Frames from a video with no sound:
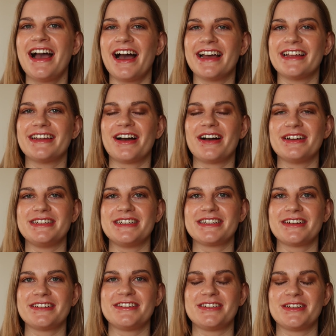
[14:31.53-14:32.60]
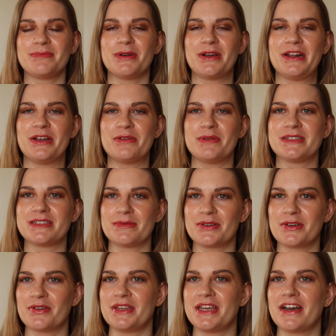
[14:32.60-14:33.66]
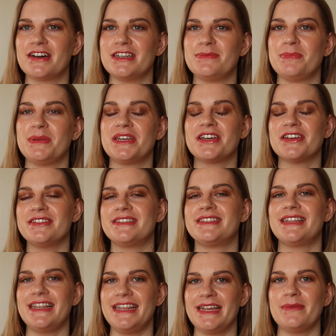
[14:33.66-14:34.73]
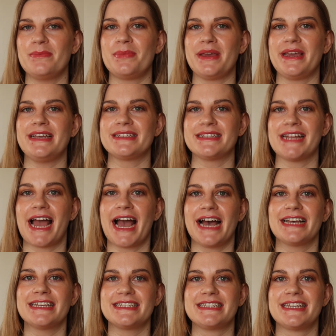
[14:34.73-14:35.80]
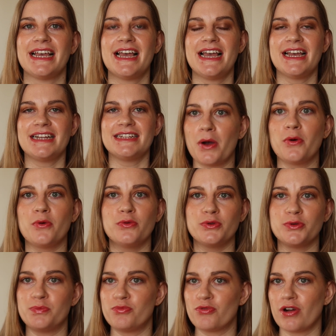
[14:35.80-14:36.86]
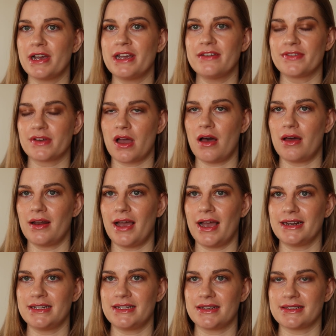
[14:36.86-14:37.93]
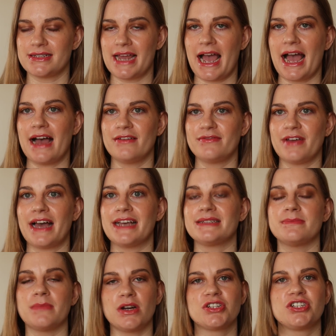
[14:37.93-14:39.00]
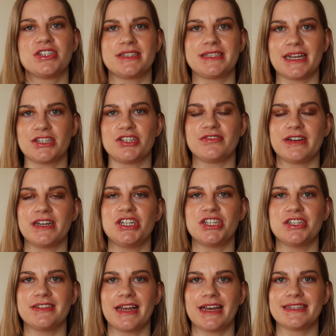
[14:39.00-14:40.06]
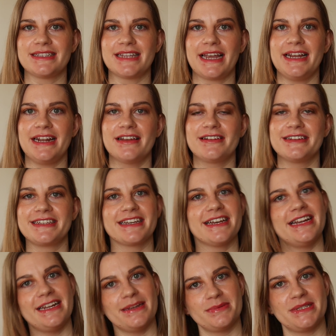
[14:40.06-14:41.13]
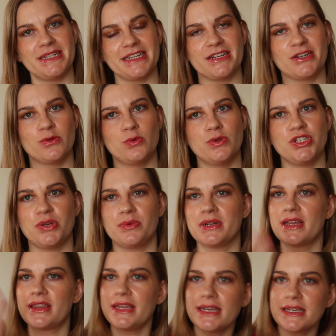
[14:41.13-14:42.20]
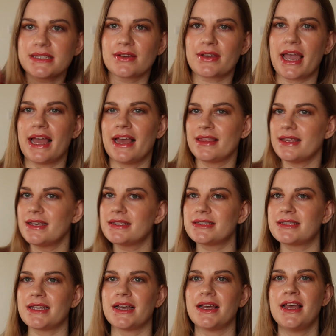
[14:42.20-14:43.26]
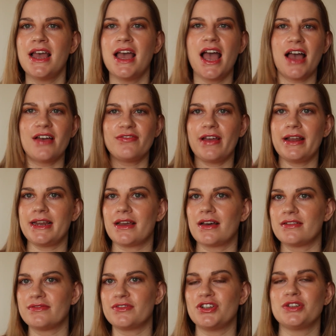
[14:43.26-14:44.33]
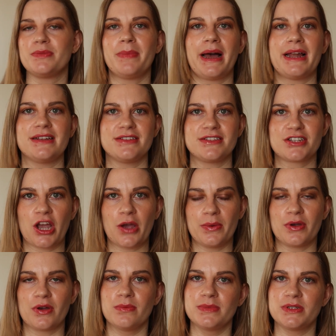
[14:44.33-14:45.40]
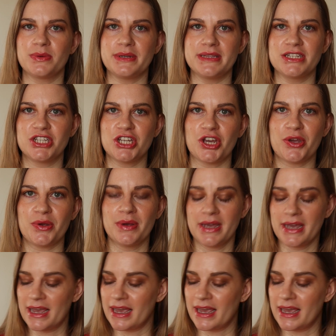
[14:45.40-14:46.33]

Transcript: And I decided to put a little bit of something on the eyes because the lip isn't as bold, bright of a colour and it doesn't have as much saturation as say like a lipstick would do. And I think it's okay. I think it's a, a fairly kind of good balance going on between the two.